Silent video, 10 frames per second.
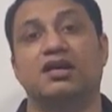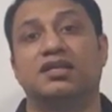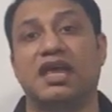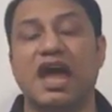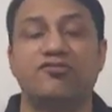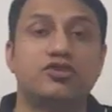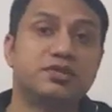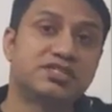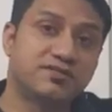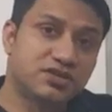They have to be
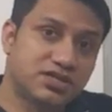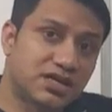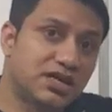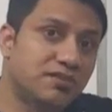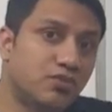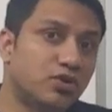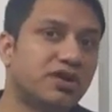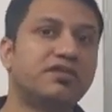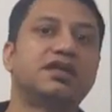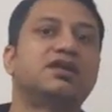sufficiently
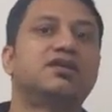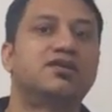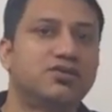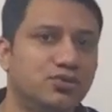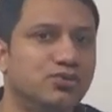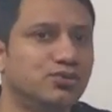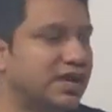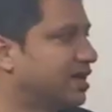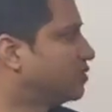motivated to do that.